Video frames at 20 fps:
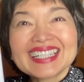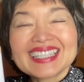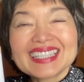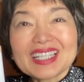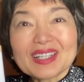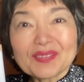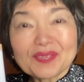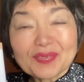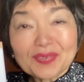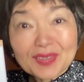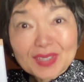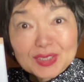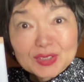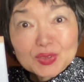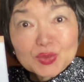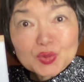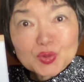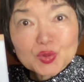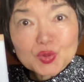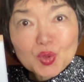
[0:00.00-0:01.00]
The
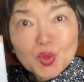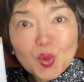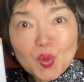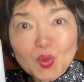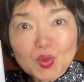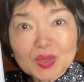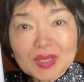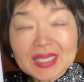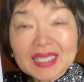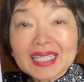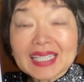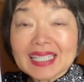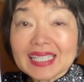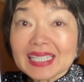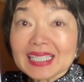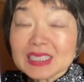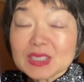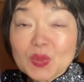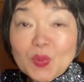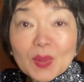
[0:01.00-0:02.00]
first stroke
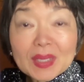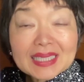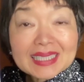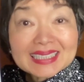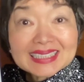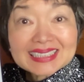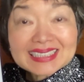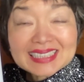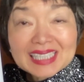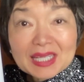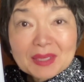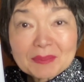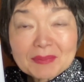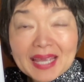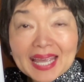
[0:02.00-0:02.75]
is quite the same